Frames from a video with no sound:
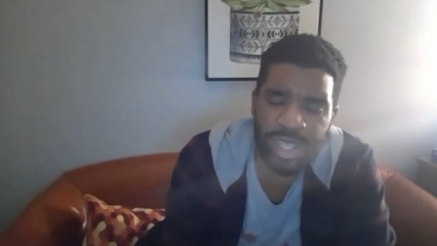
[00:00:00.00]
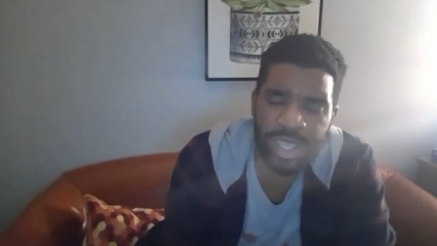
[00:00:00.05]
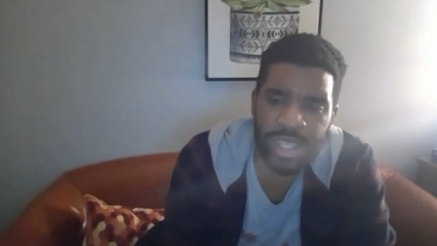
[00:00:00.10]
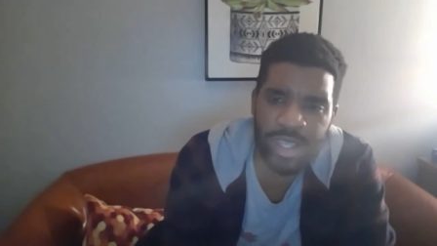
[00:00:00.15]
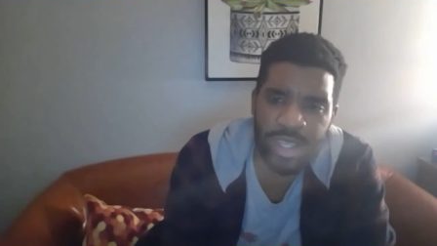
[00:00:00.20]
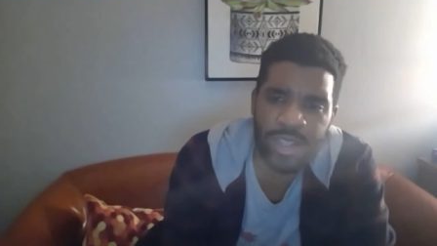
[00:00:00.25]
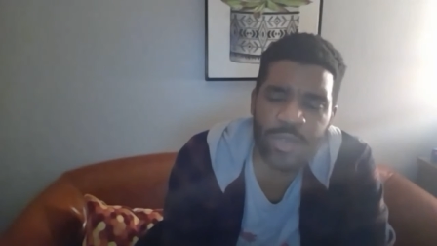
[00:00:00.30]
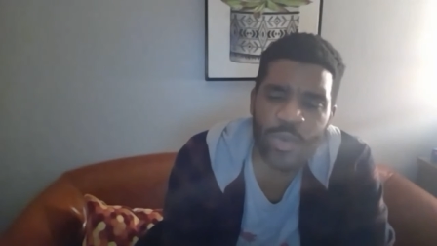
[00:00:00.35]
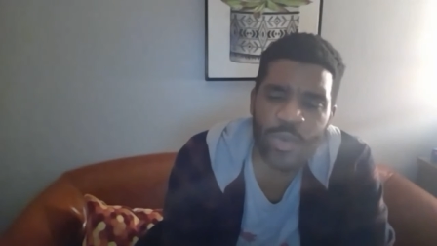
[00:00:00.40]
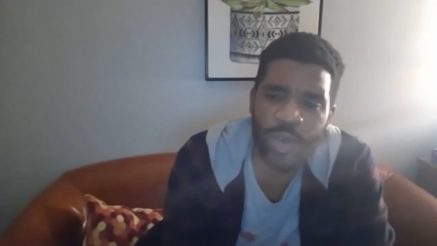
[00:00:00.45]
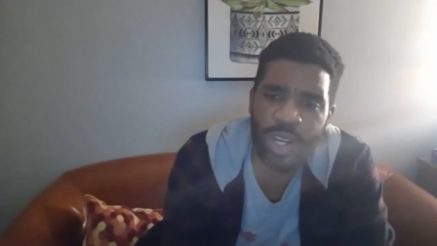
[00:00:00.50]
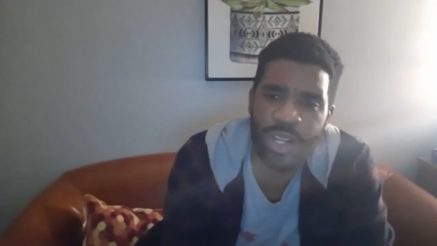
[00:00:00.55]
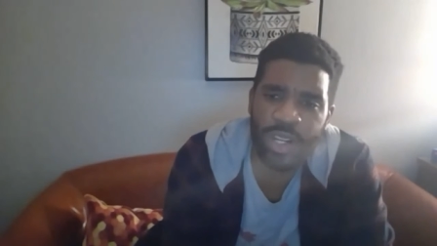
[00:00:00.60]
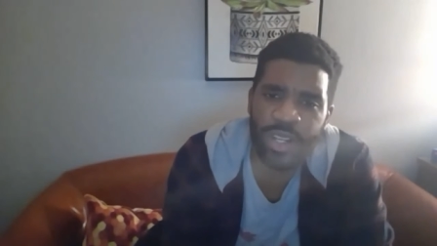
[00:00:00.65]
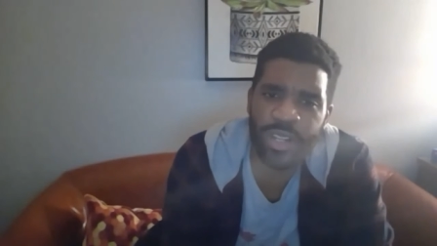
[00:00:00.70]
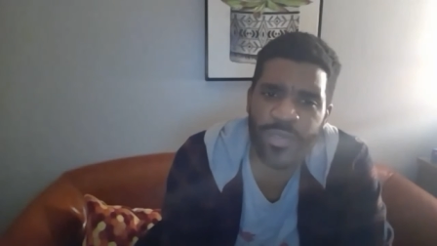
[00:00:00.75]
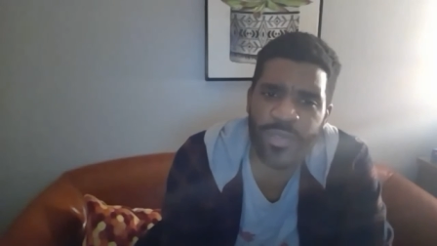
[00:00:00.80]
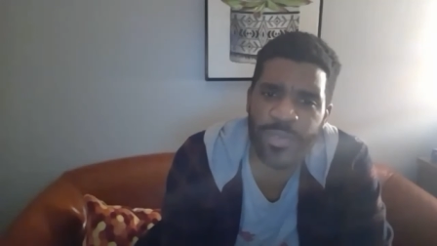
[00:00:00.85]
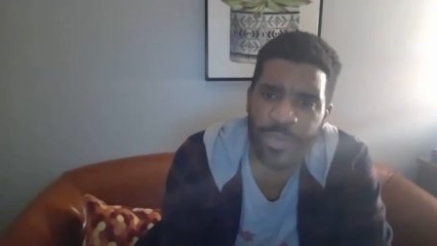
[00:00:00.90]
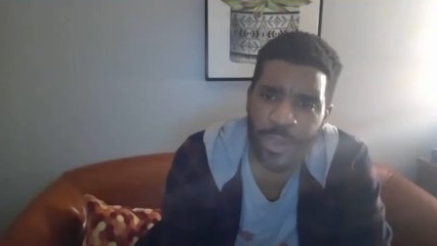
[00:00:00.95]
He is one
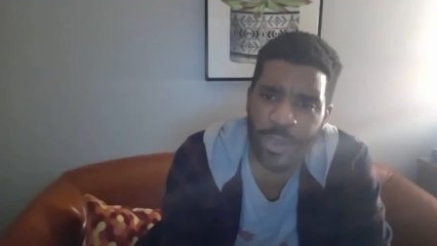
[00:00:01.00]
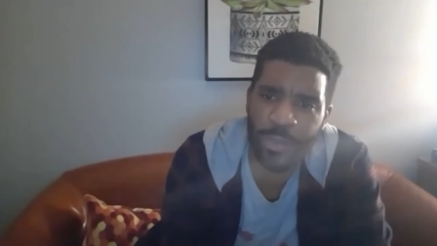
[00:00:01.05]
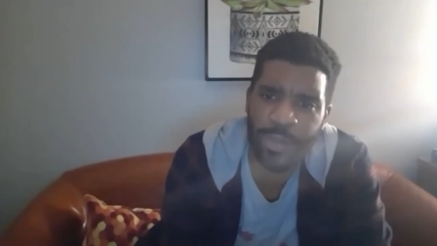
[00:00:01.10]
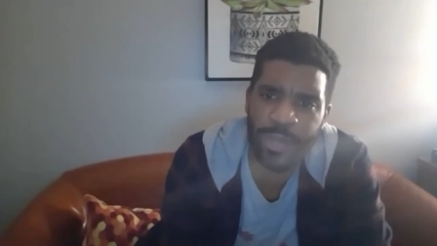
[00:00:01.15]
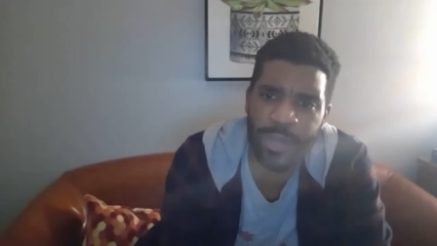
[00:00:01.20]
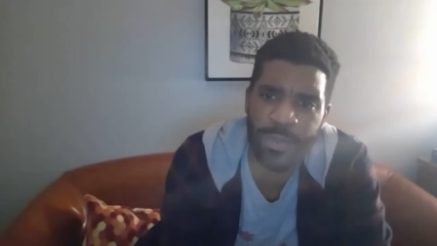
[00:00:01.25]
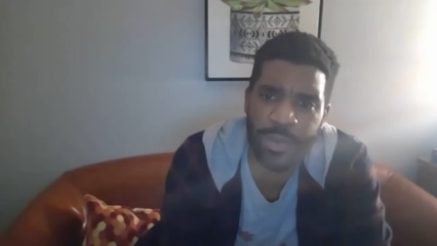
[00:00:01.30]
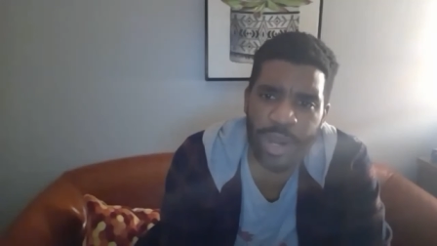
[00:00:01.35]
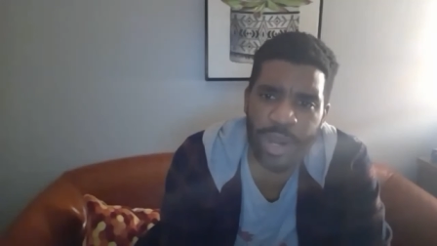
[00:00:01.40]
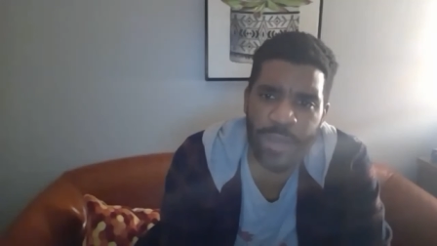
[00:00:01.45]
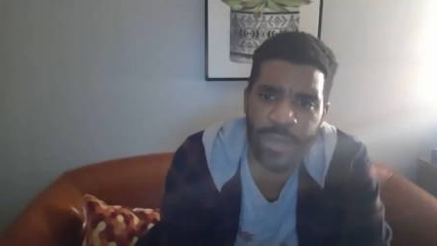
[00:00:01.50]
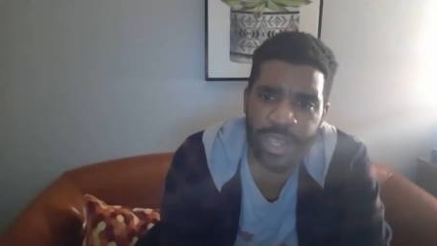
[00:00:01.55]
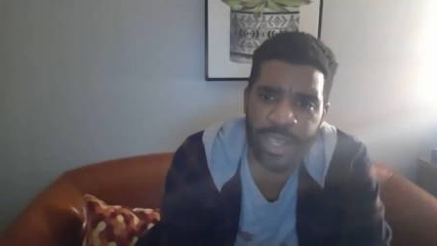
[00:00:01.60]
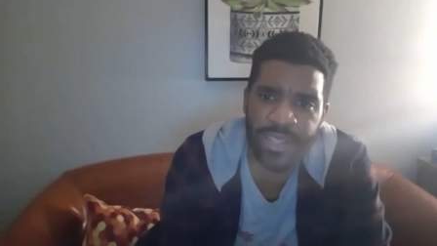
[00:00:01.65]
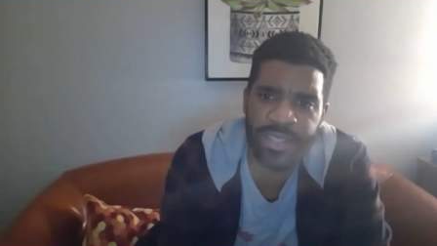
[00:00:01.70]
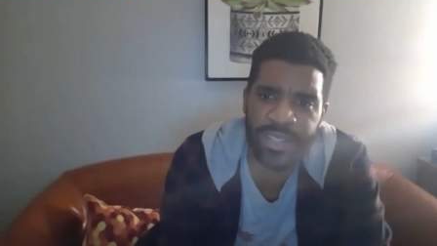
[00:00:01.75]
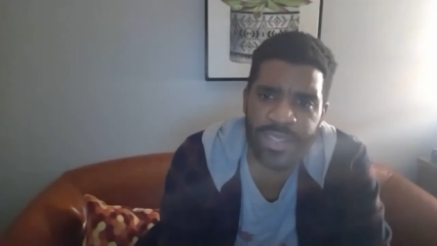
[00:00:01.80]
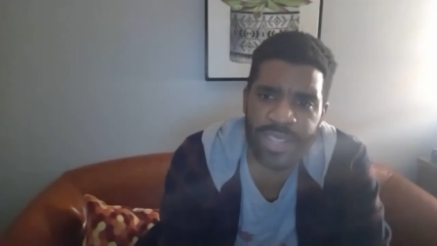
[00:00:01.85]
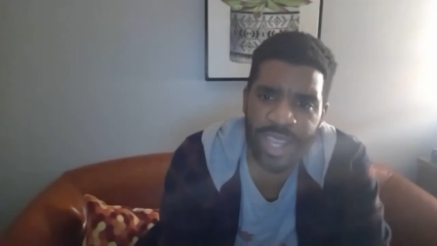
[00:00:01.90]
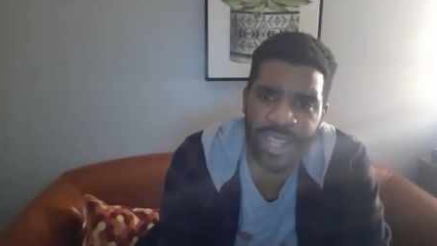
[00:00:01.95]
of the few people that
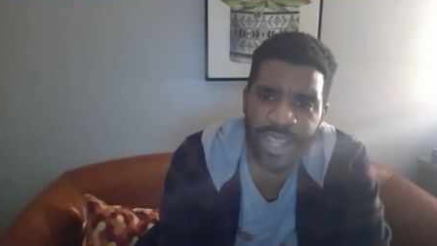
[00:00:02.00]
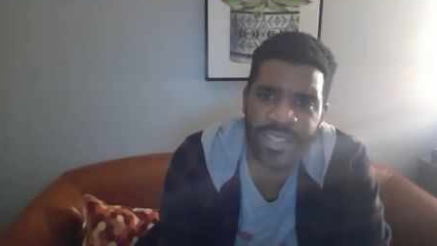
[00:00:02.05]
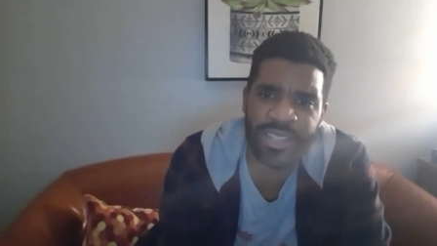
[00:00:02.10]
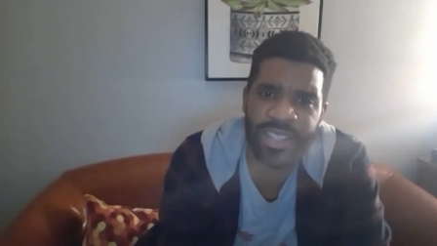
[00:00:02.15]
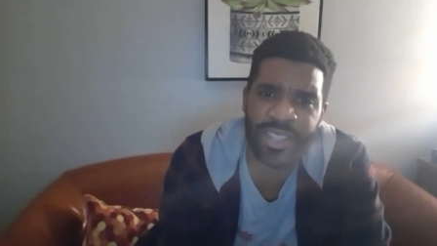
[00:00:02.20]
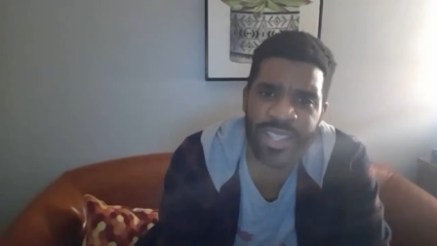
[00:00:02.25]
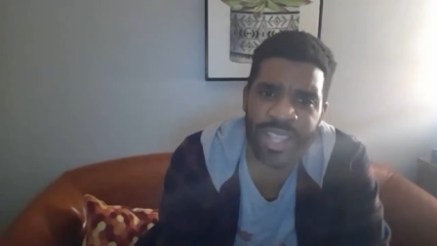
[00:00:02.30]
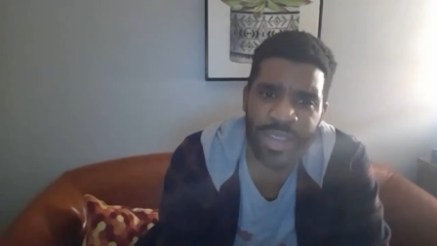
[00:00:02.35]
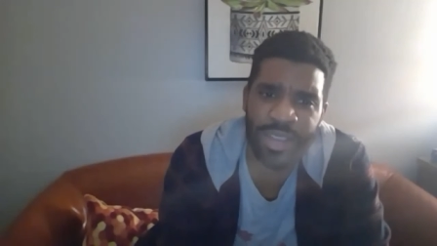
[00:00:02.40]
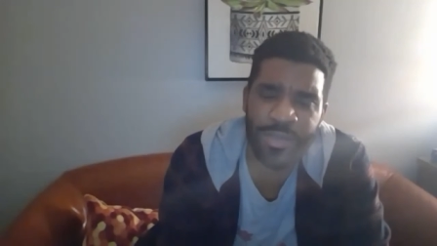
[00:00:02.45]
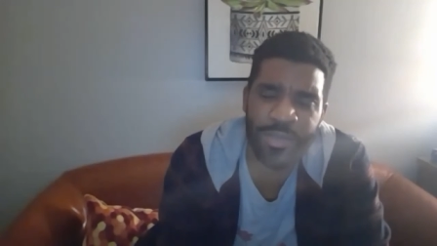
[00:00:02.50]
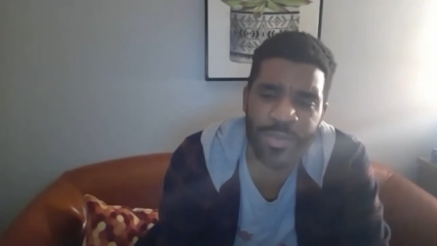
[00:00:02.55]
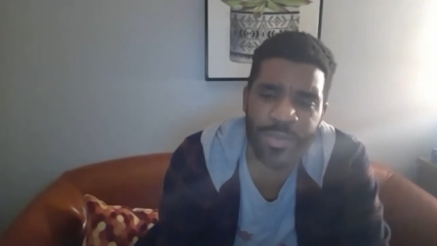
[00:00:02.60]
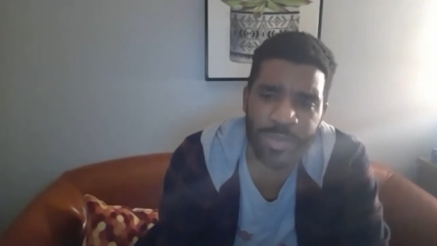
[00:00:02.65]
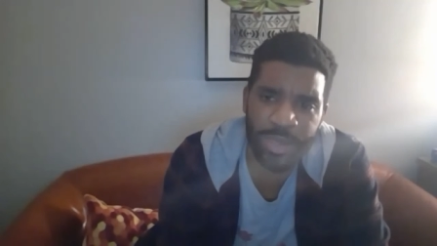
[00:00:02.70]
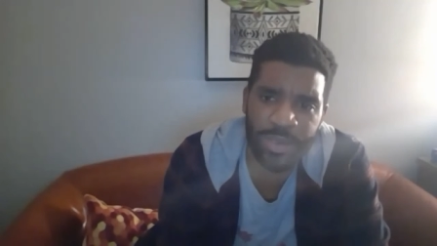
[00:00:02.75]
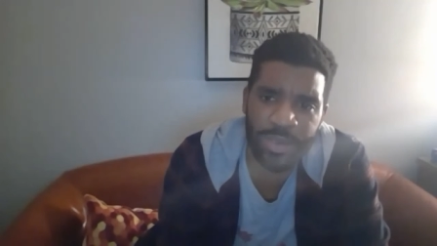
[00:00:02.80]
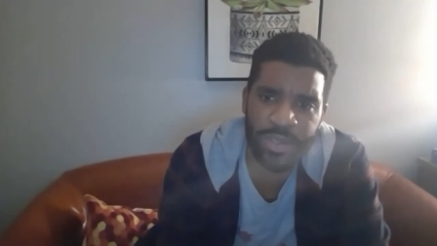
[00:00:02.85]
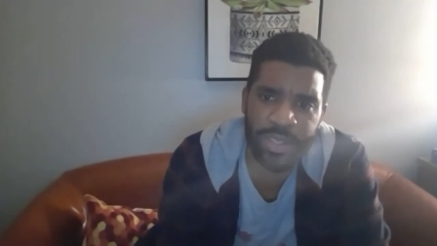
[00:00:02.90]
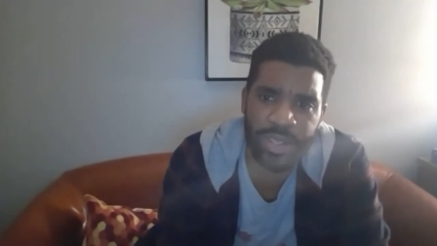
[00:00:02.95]
makes next level
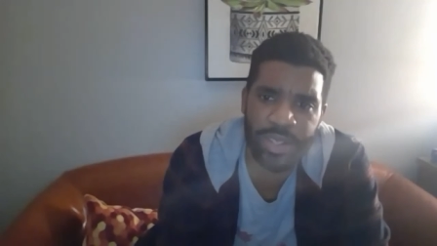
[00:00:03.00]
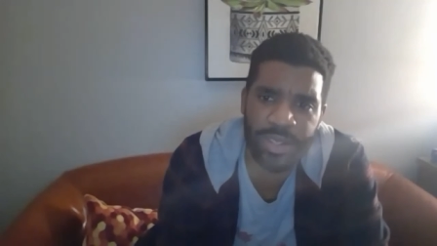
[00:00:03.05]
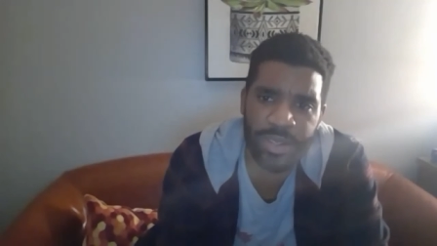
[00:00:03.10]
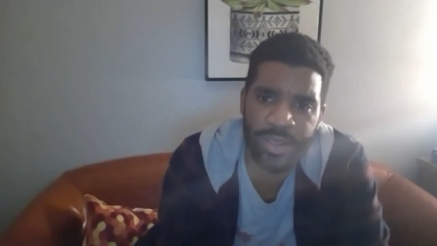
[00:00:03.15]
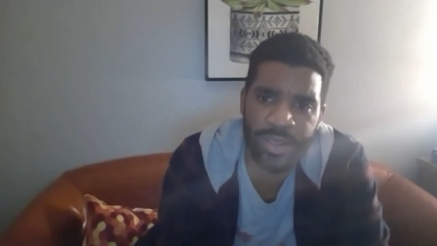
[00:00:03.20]
music.